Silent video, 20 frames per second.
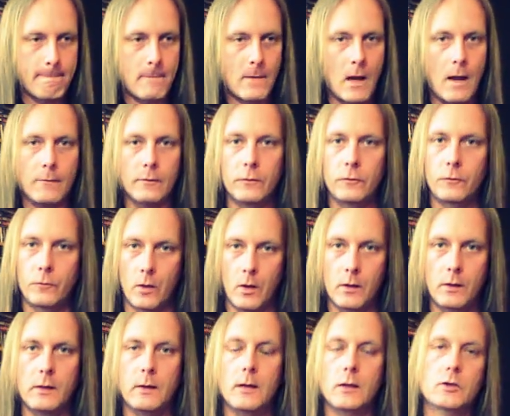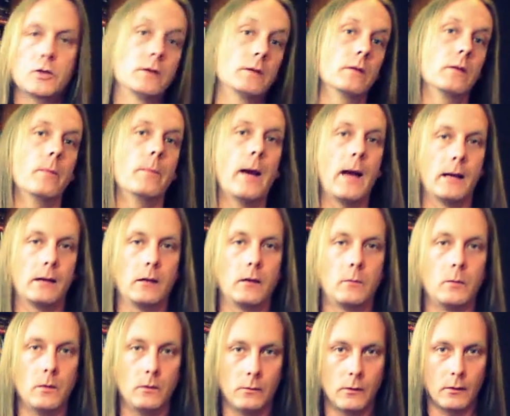have a strong connection to the backing
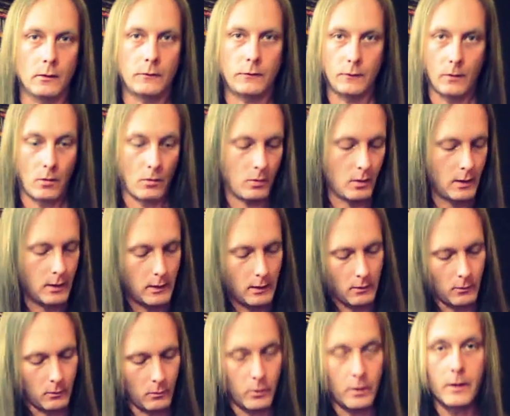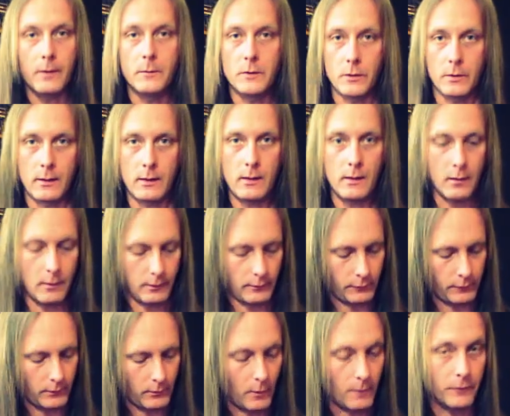music. So what I'm doing here
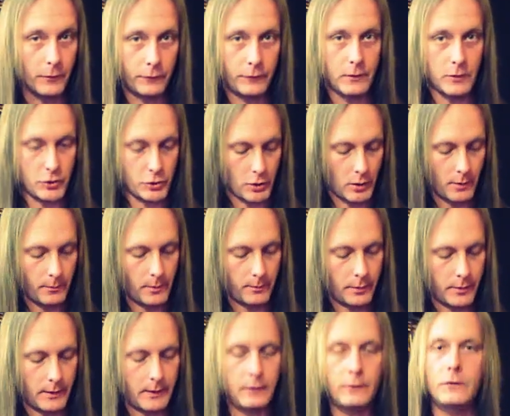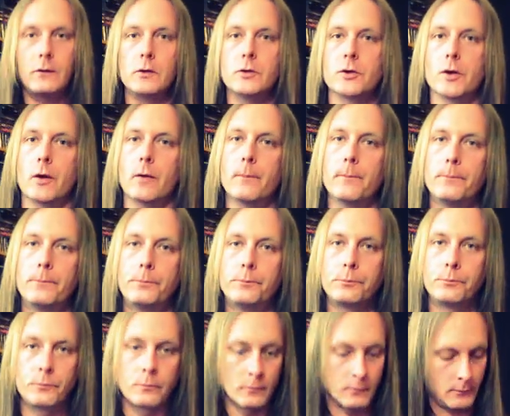is over C sharp, I'm playing C sharp.
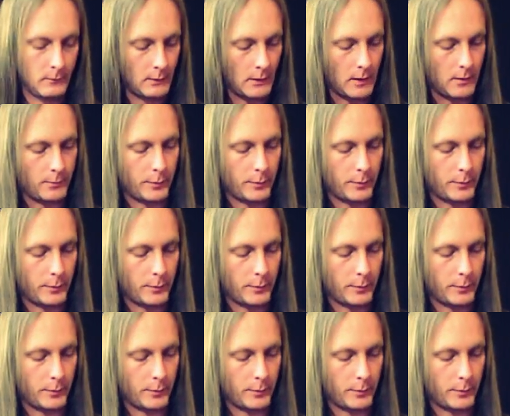I'm